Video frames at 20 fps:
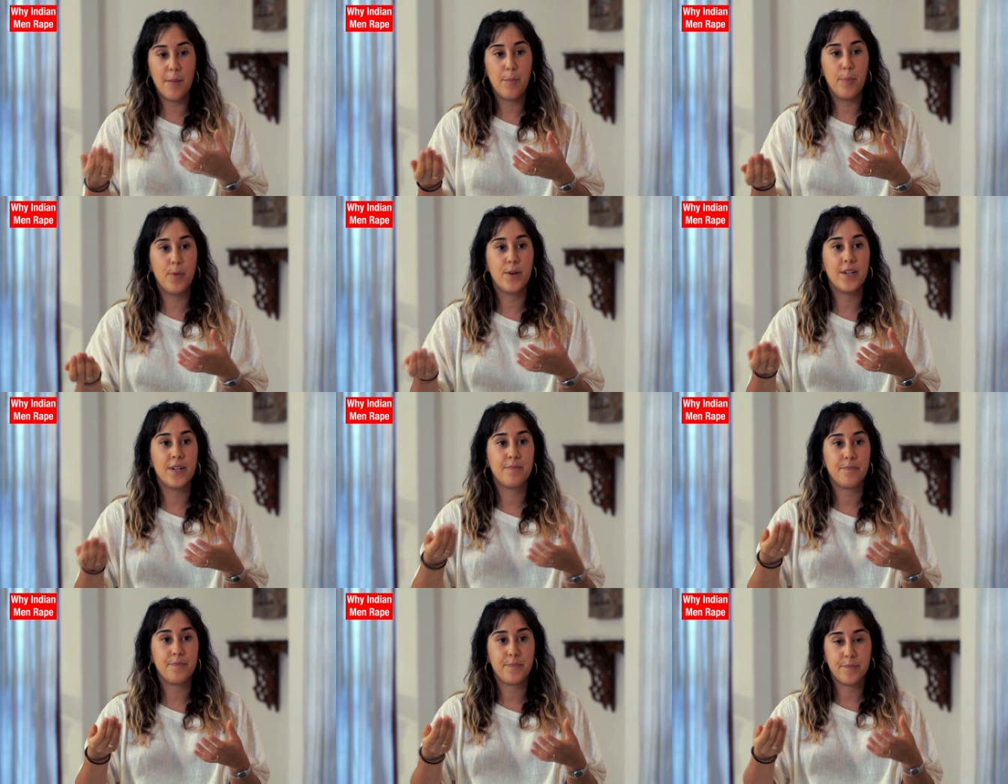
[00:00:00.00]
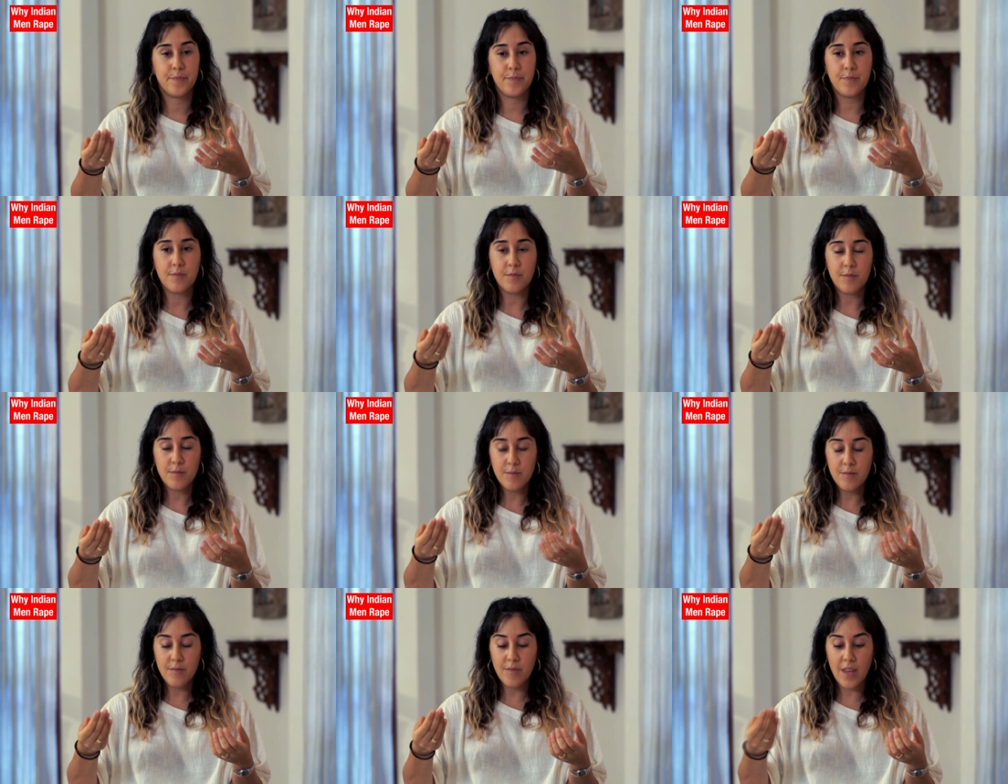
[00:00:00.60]
that point,
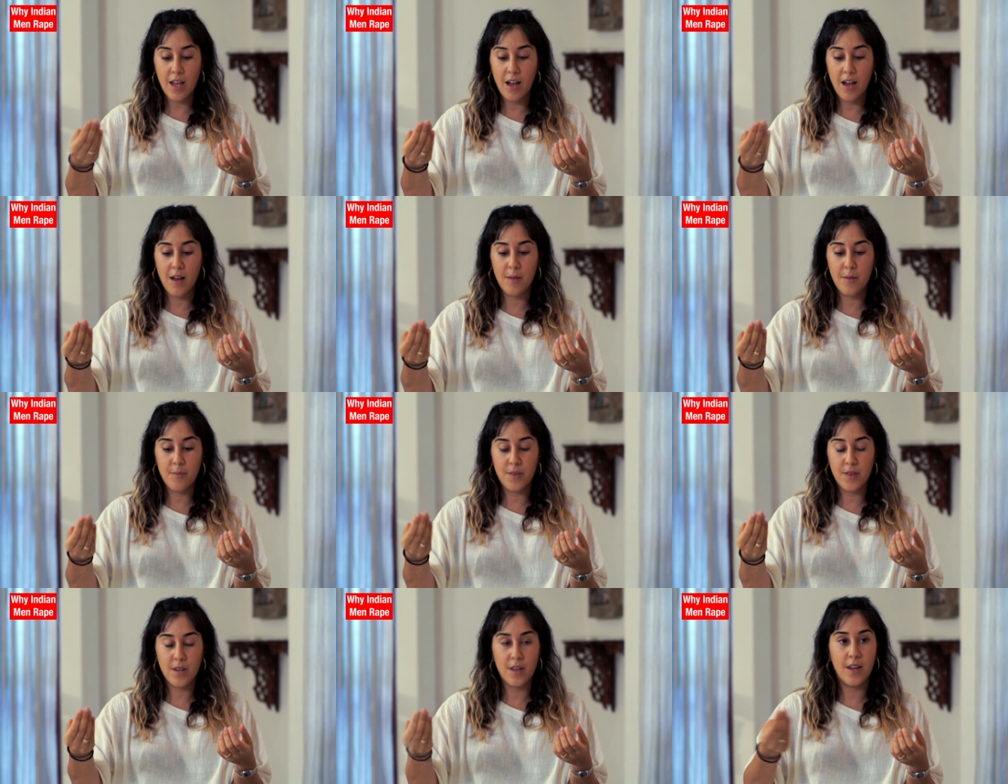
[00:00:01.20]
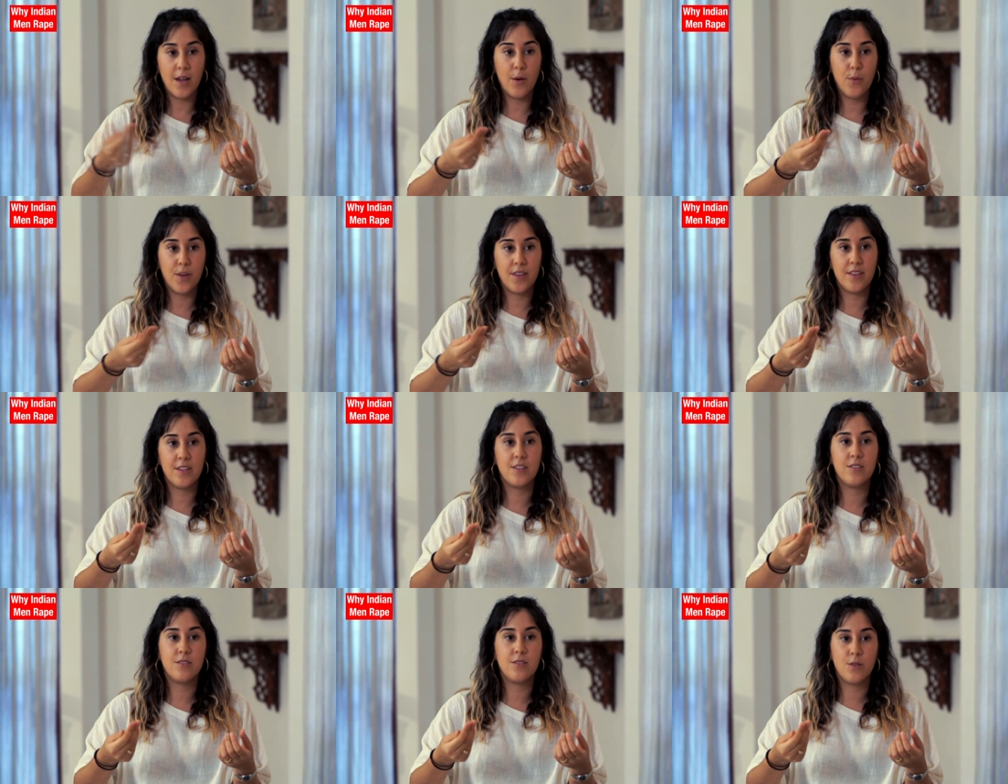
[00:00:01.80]

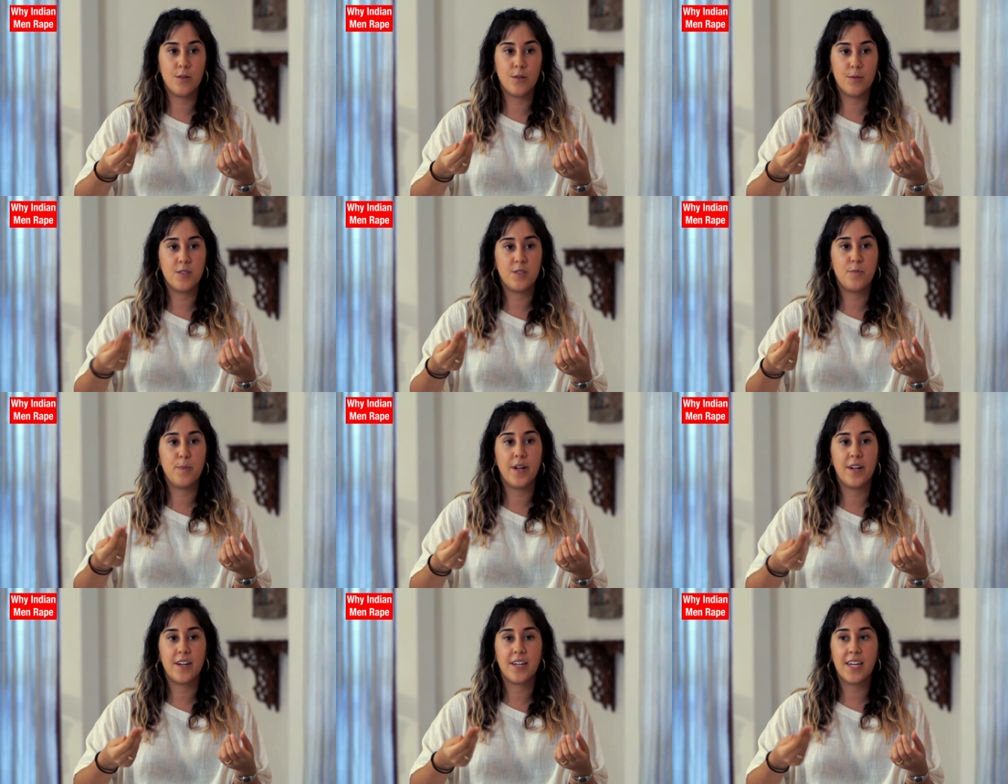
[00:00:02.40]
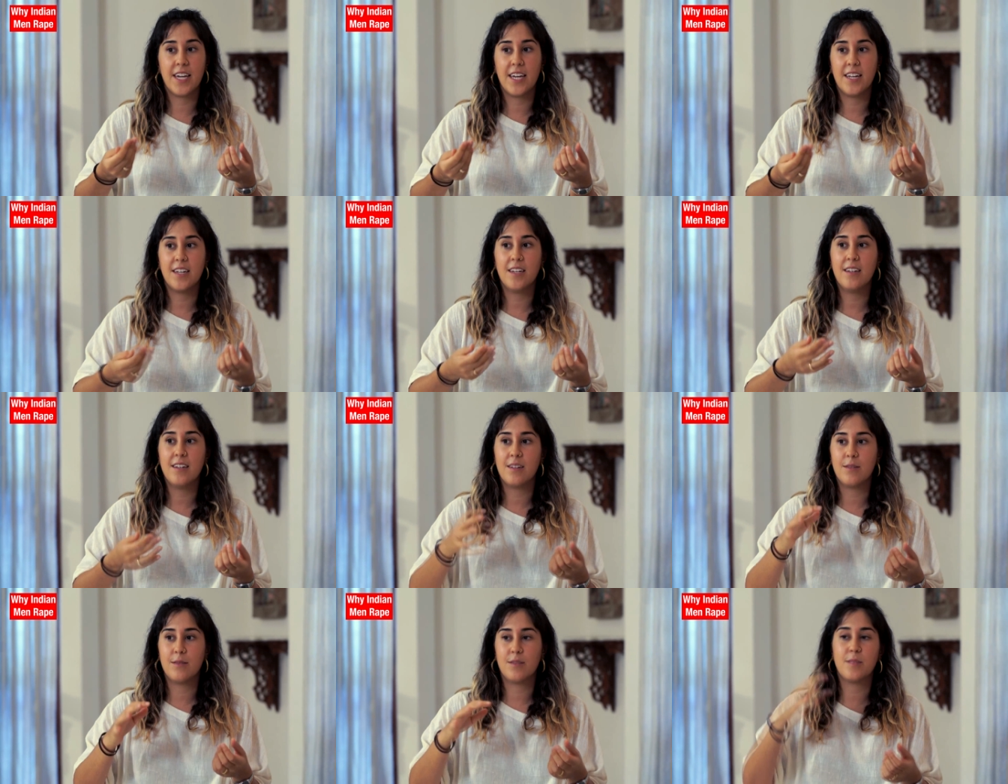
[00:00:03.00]
where the door was
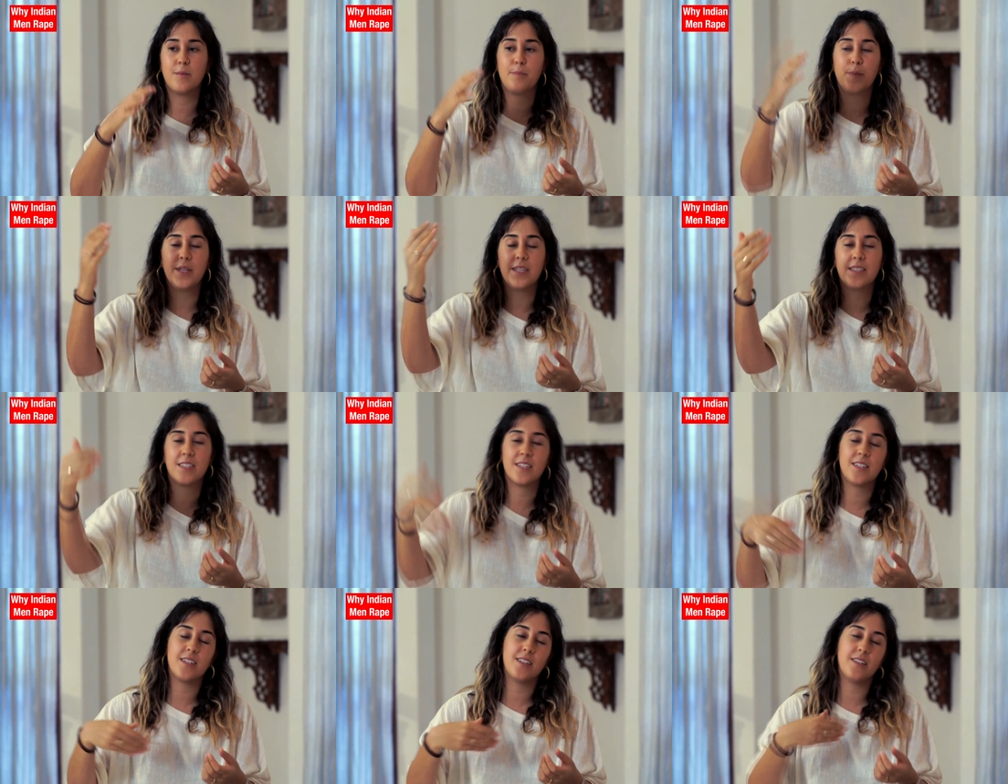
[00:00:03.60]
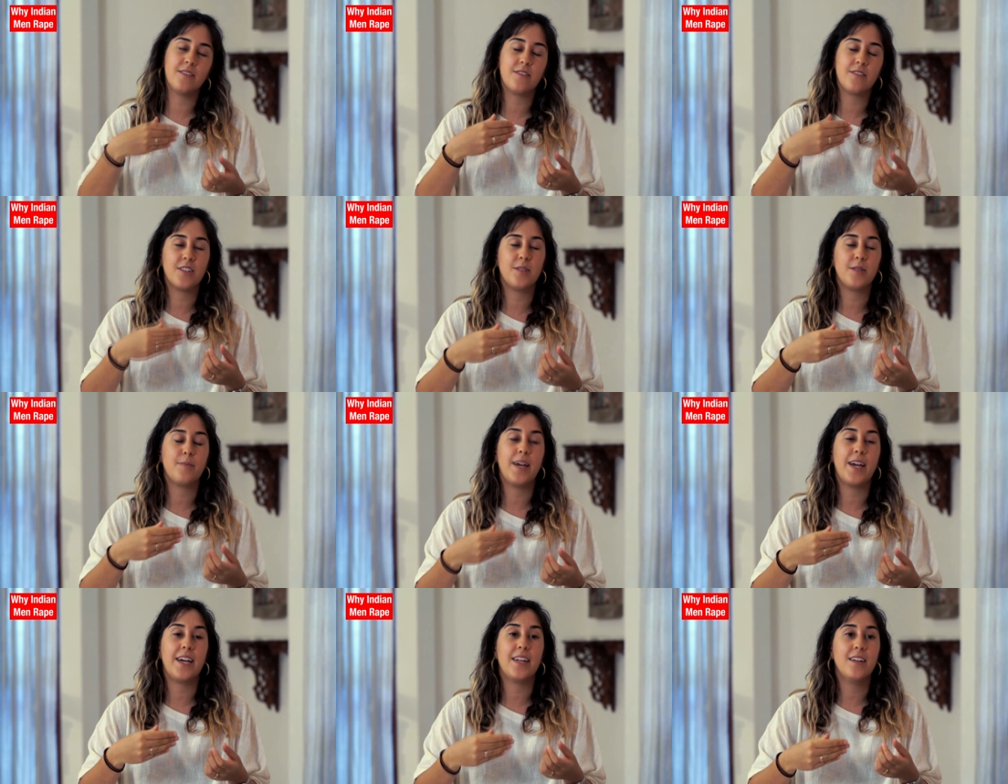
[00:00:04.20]
barricaded, there was a pizza
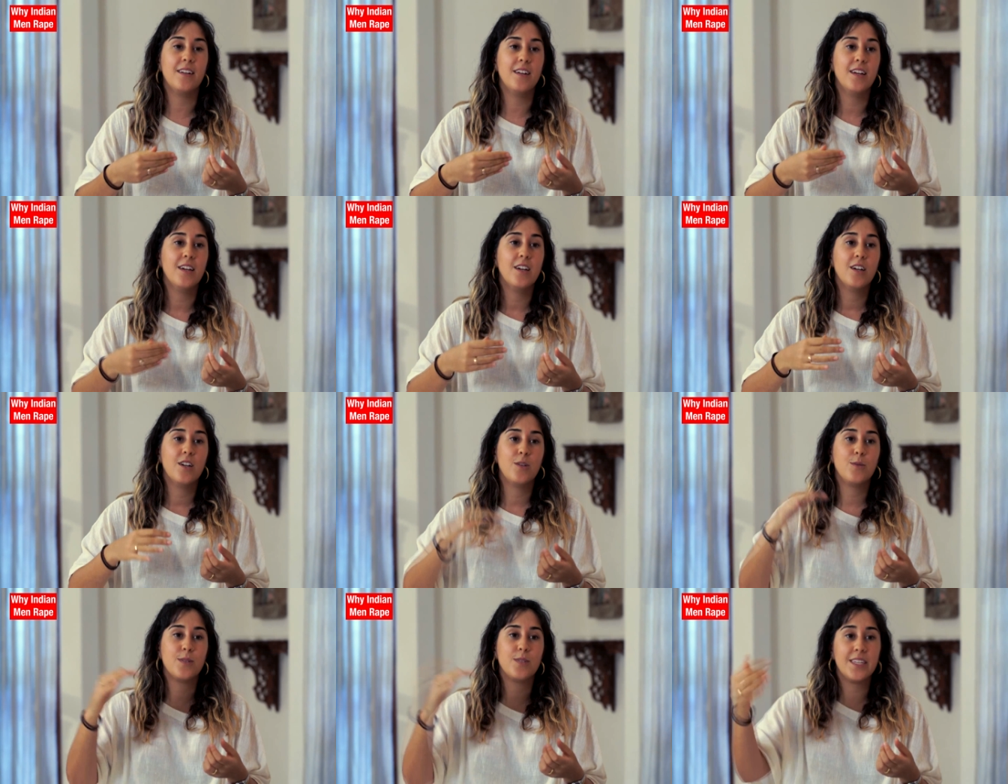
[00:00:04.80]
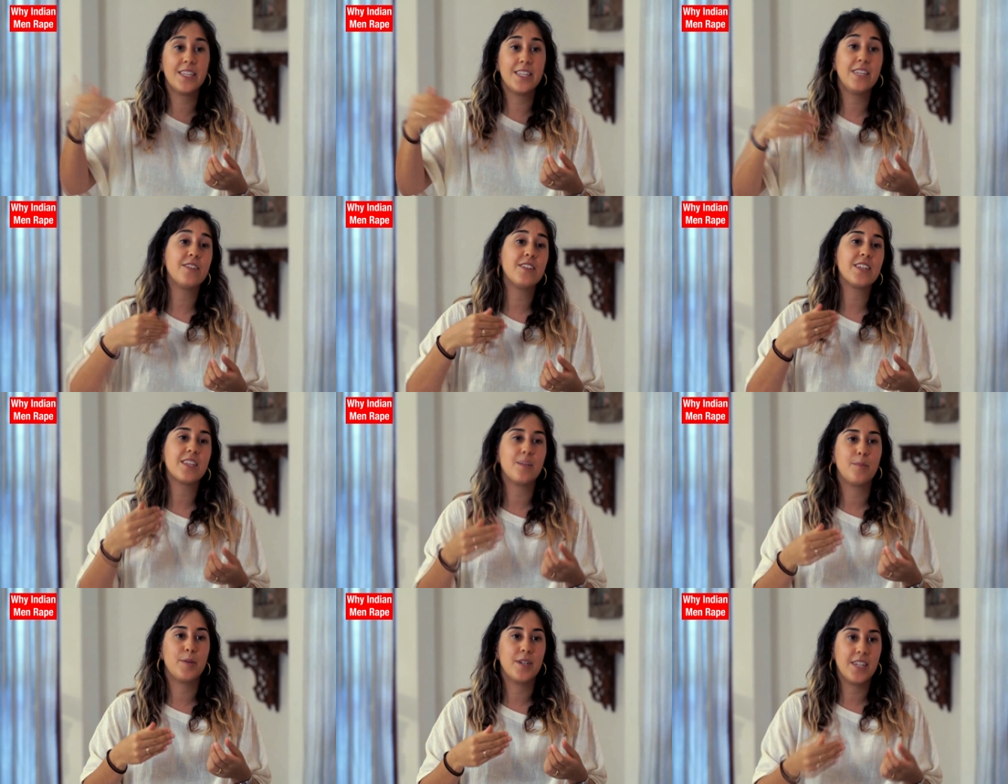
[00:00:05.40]
delivery man who was
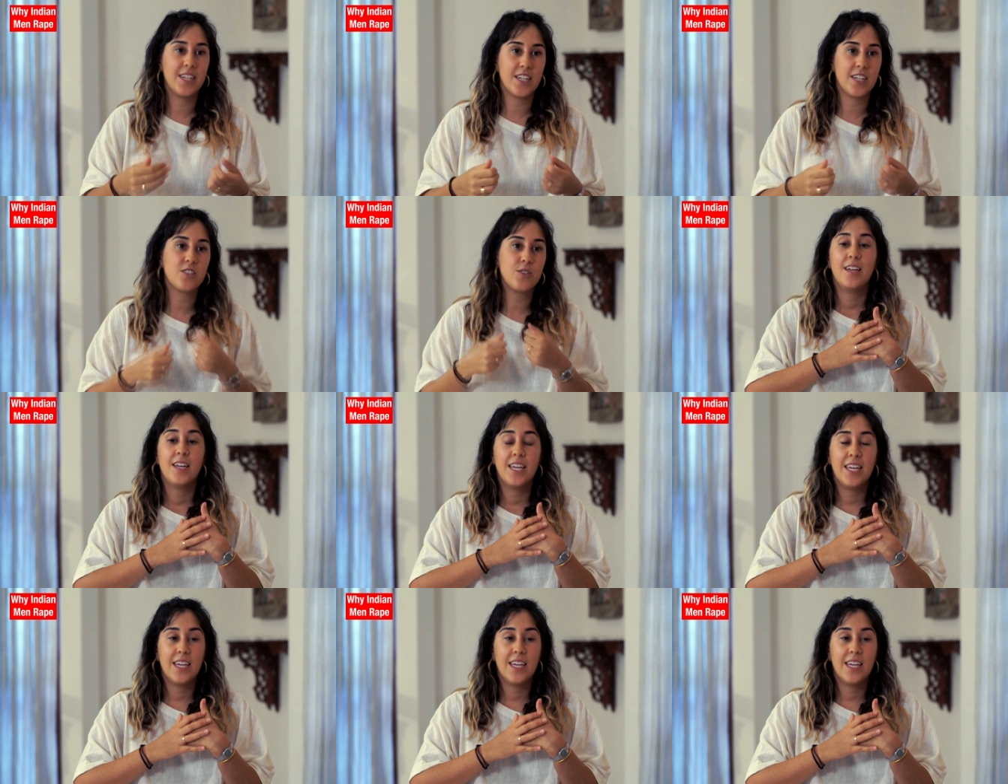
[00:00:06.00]
leaving the building.